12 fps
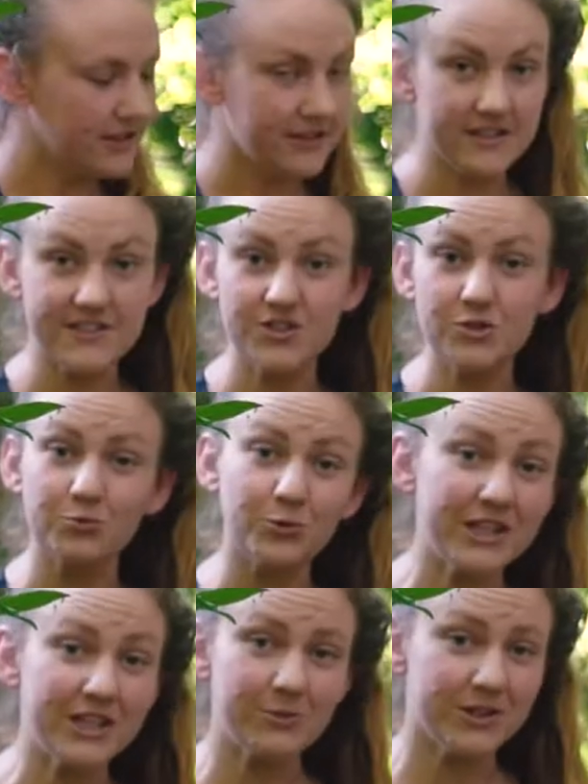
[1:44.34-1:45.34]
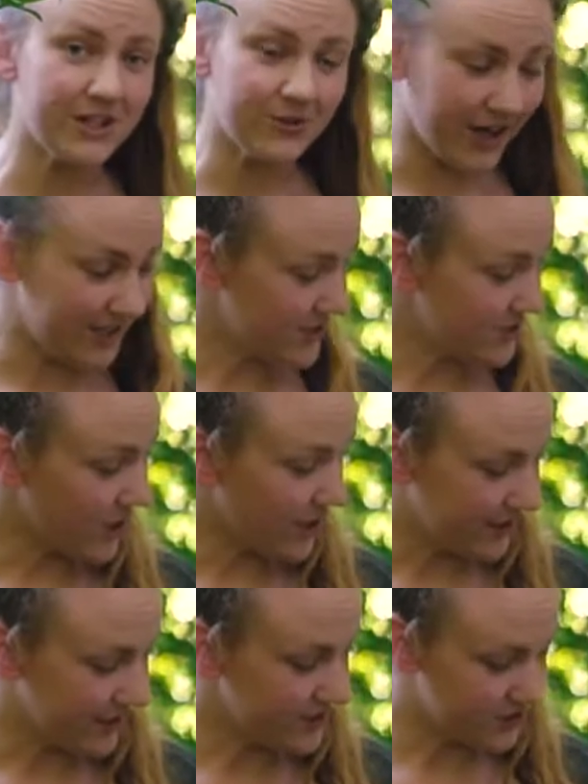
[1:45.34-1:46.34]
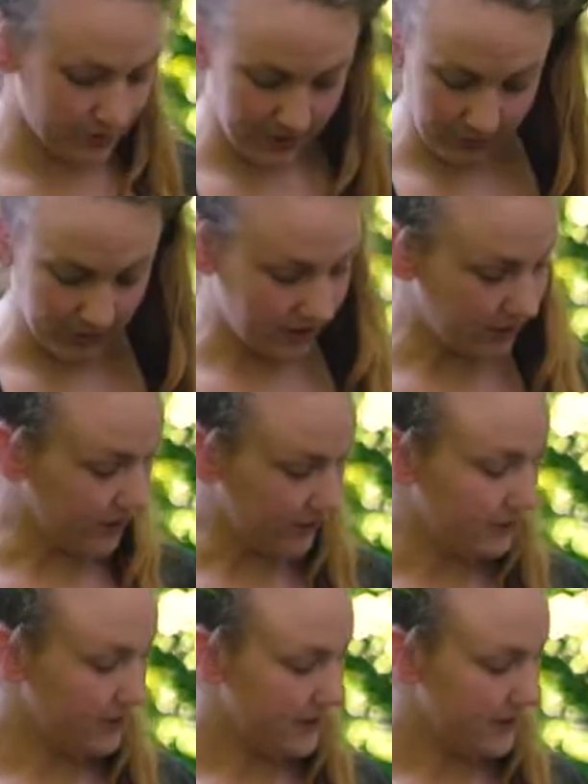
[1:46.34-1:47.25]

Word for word: This is a really, really great start. He's doing really good.